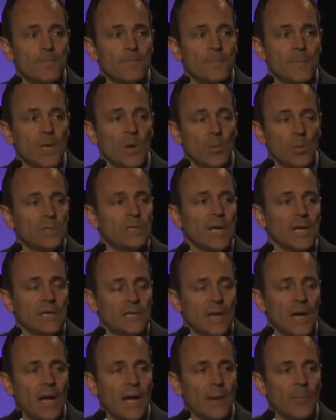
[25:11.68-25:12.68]
It will take
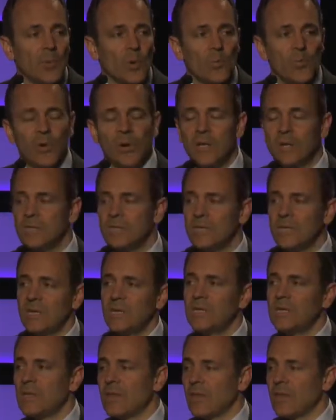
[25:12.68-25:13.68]
time. We're putting
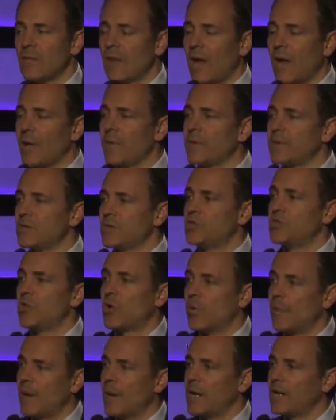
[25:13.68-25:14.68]
seeds in the ground. There's a
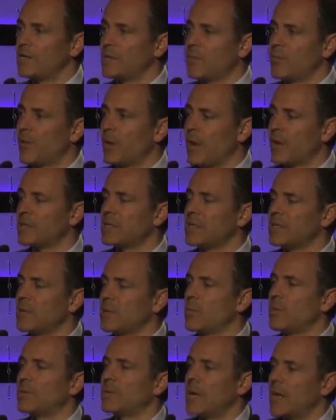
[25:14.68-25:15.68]
germination process. It
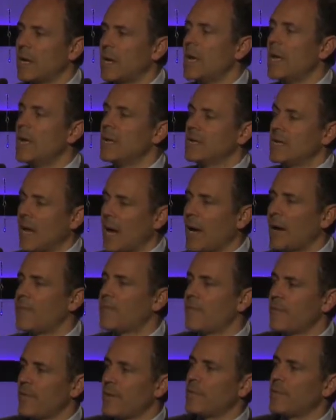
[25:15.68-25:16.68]
will take time
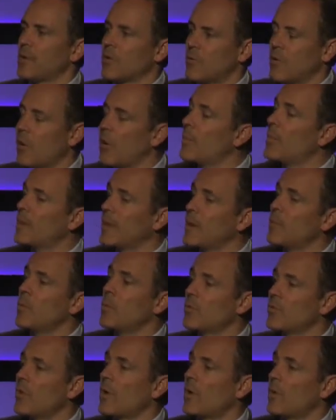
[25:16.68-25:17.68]
for them to grow, but they will
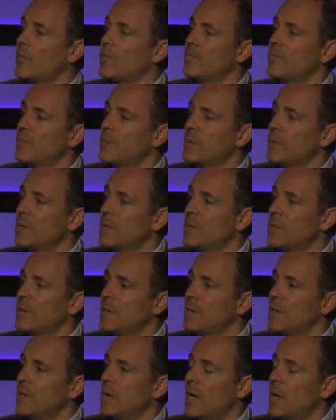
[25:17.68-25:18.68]
grow.
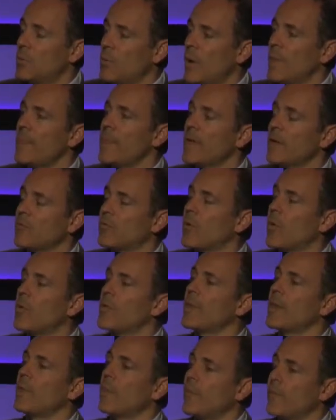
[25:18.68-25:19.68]
And when they grow,
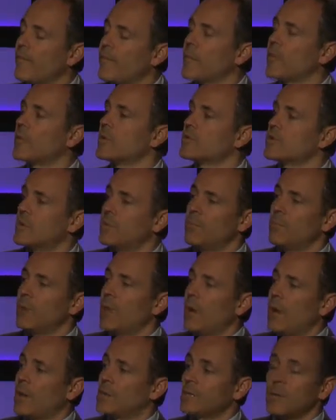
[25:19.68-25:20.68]
they will flourish and
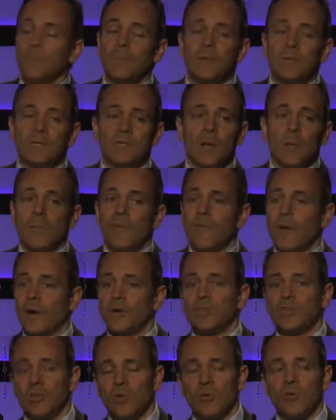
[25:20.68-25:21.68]
blossom, and some of our
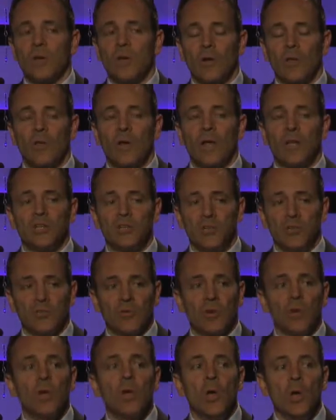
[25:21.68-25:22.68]
children and
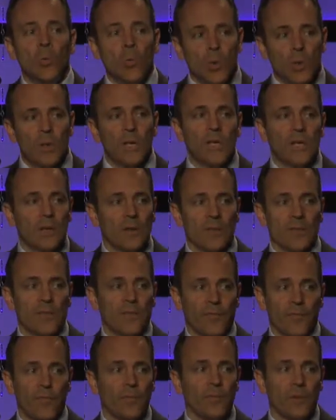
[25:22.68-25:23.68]
grandchildren will eat of the
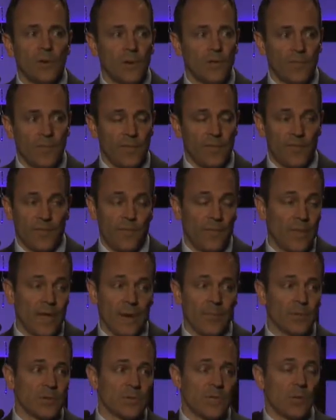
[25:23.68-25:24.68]
fruit of the
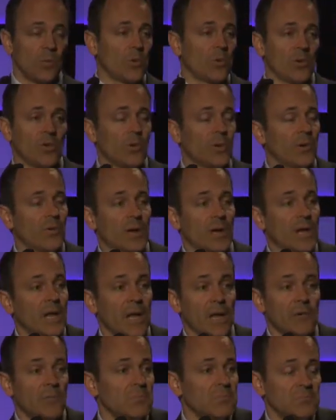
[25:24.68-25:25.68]
labors that we're doing right
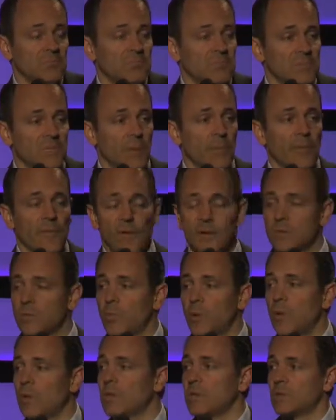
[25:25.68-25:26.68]
now. Some of us
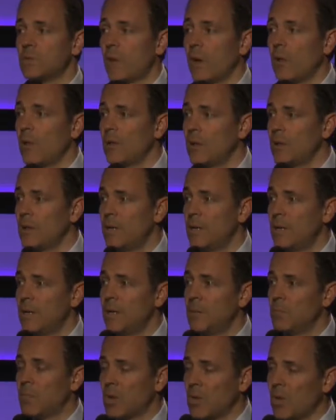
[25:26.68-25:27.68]
will as well.
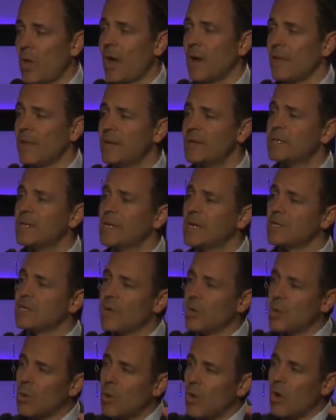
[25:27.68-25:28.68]
But a lot of these things are
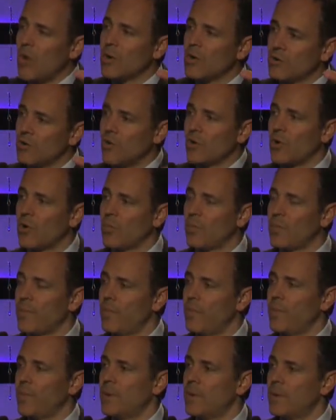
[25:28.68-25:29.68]
long-term
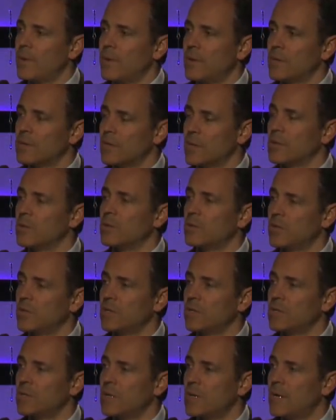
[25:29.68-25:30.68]

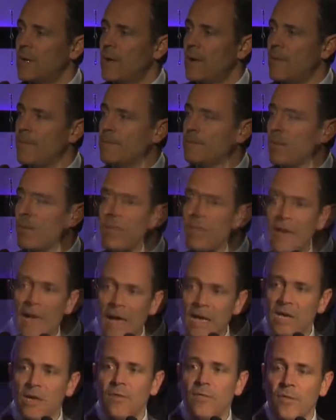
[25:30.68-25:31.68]
solutions. So
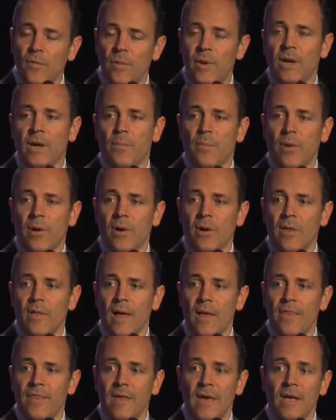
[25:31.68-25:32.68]
thank you for being a part of
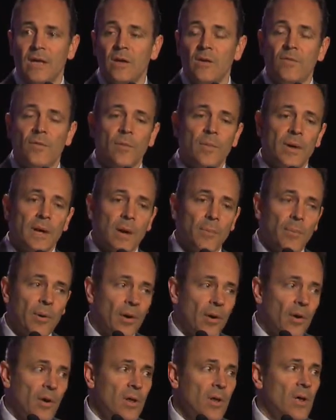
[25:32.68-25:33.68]
that. Thank you for being a
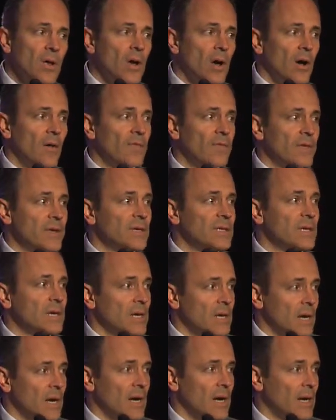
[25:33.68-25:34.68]
part of this
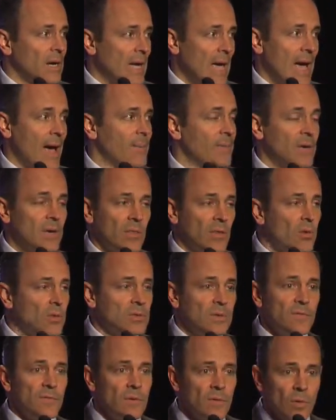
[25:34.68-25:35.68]
cabinet, those
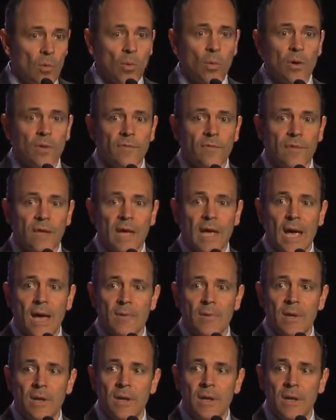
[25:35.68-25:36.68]
of you that work for the
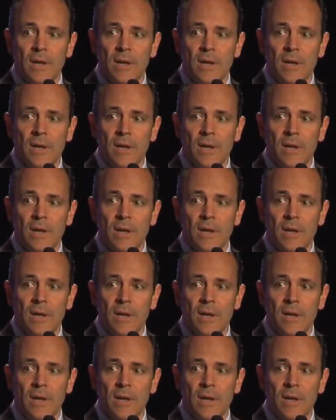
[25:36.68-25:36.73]
cabinet.